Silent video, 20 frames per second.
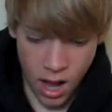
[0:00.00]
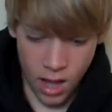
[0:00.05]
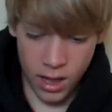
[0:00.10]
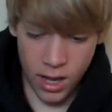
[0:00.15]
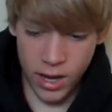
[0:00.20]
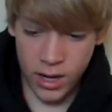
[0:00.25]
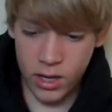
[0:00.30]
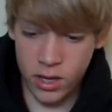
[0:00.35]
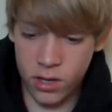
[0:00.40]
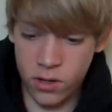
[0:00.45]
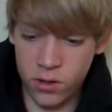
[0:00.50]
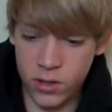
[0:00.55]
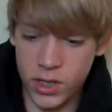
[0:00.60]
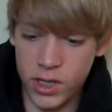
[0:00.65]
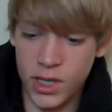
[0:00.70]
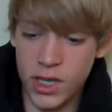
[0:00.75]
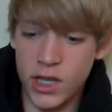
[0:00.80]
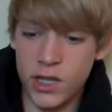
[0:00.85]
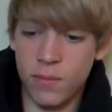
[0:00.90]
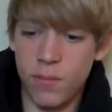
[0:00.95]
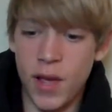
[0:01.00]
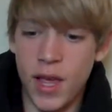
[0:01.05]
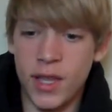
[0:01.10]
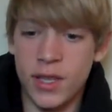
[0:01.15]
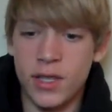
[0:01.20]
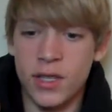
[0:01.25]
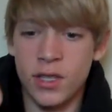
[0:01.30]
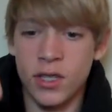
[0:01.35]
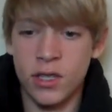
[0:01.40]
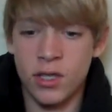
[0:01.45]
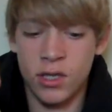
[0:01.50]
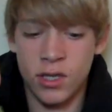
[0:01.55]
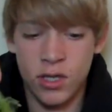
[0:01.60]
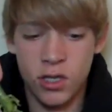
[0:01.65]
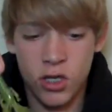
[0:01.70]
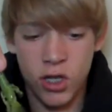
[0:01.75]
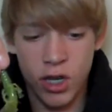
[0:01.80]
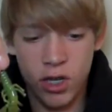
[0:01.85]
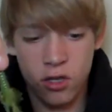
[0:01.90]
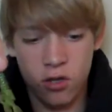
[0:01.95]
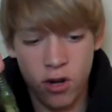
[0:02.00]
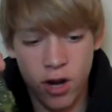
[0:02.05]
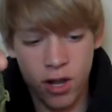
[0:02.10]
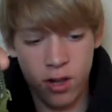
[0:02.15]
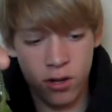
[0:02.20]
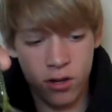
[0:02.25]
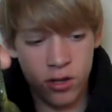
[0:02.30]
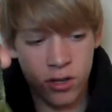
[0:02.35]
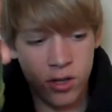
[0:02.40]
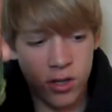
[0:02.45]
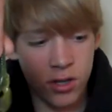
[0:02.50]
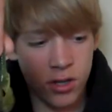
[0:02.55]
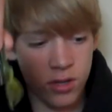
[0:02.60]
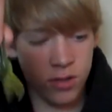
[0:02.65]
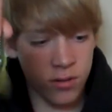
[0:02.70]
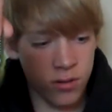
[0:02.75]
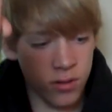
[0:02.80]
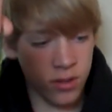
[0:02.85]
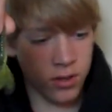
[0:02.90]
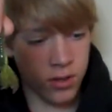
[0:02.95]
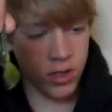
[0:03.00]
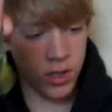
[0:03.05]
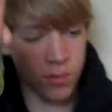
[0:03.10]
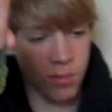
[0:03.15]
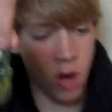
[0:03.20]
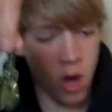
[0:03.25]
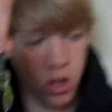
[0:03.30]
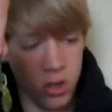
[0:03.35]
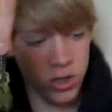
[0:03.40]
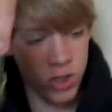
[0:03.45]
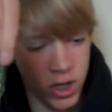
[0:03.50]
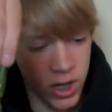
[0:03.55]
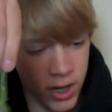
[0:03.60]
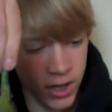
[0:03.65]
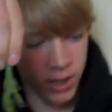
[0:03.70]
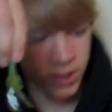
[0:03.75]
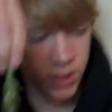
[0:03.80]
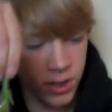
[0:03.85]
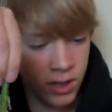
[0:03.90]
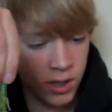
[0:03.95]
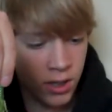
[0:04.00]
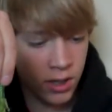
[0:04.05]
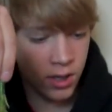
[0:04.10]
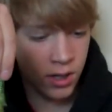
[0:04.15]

I like using these baits is jig trailers, small jigs.